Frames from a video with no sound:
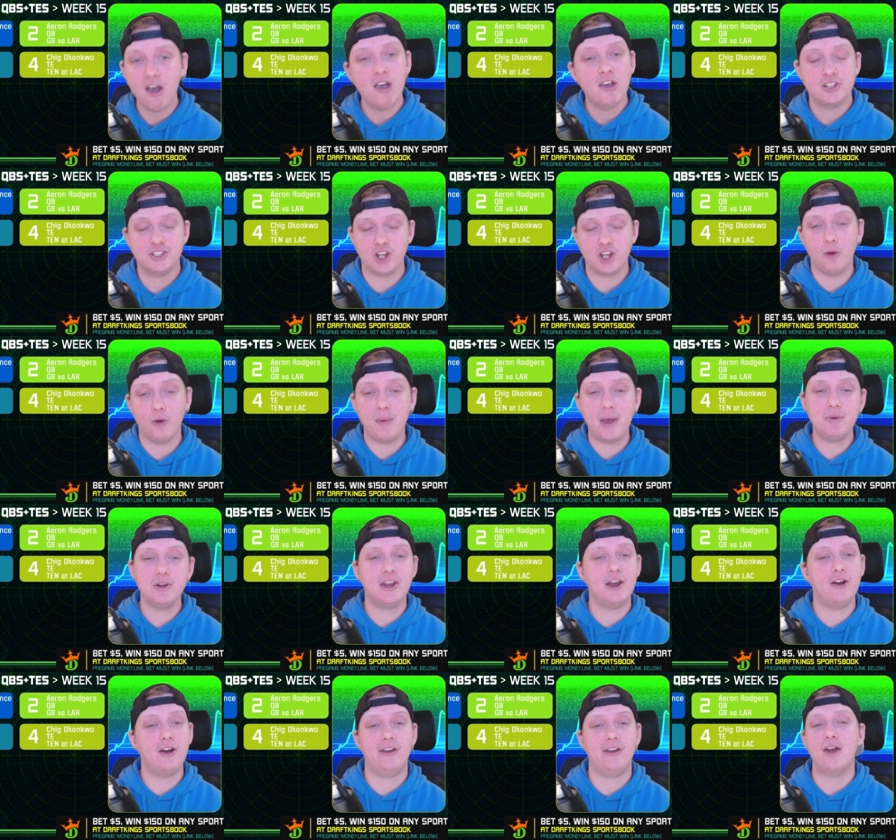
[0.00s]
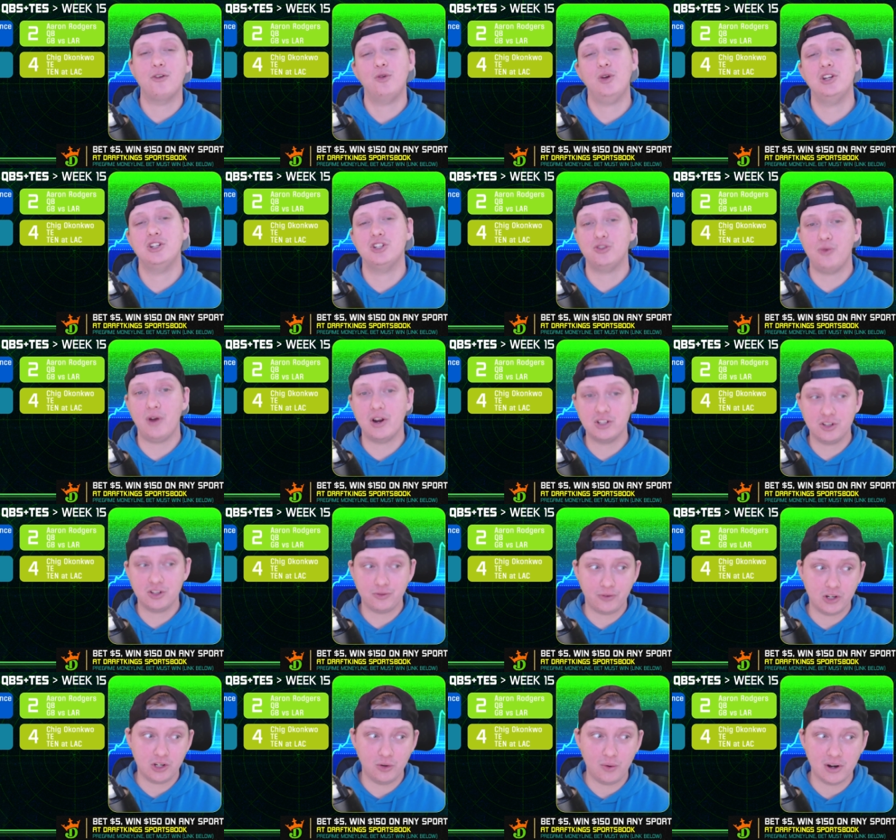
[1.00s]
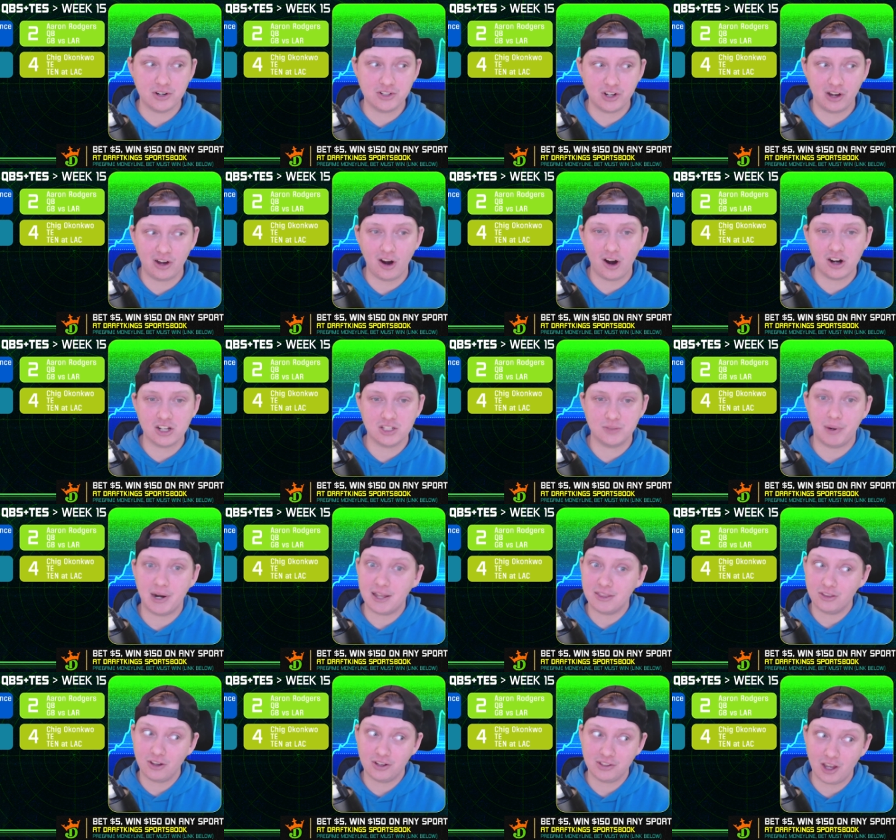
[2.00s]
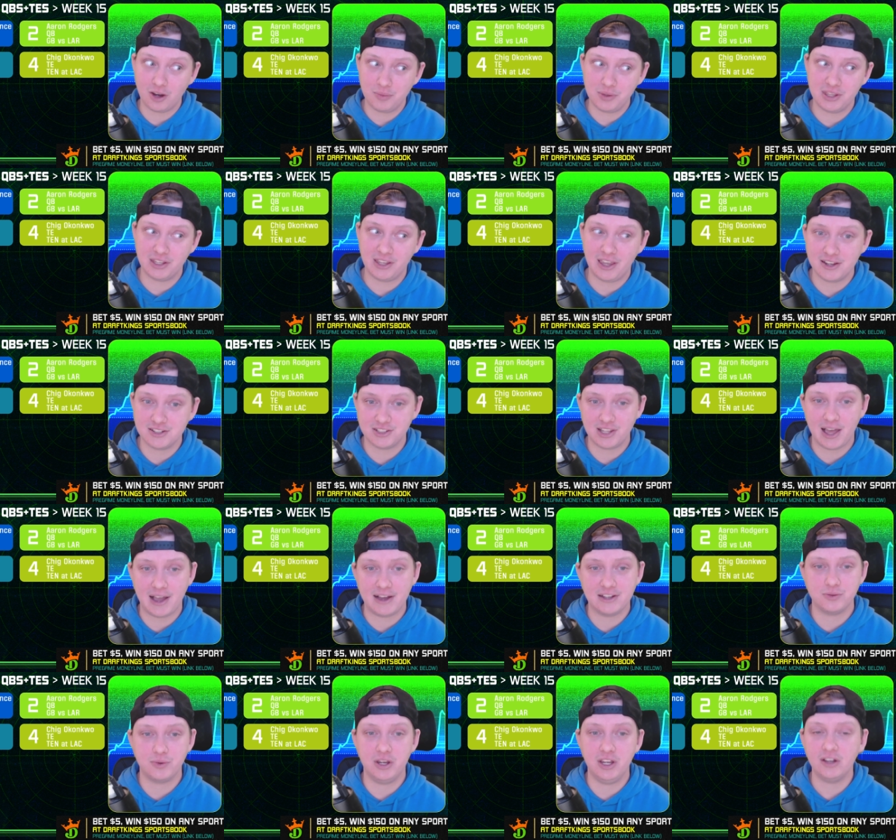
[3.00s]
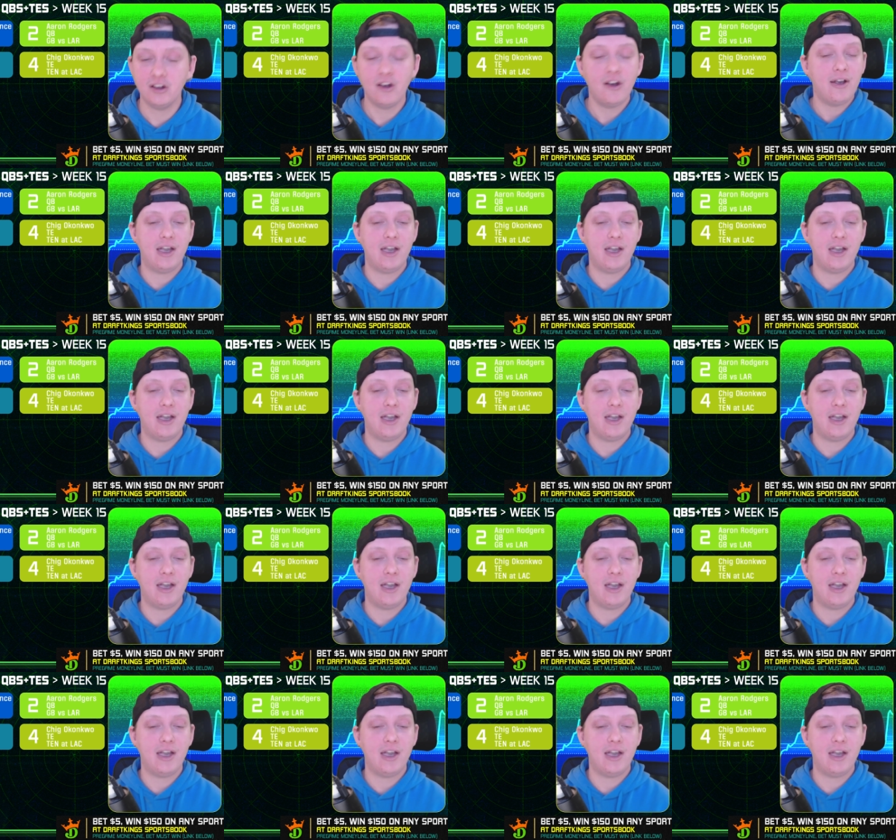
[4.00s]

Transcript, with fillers: so maybe Derrick Henry just rushes for two hundred yards, but I thought that would be the case last week,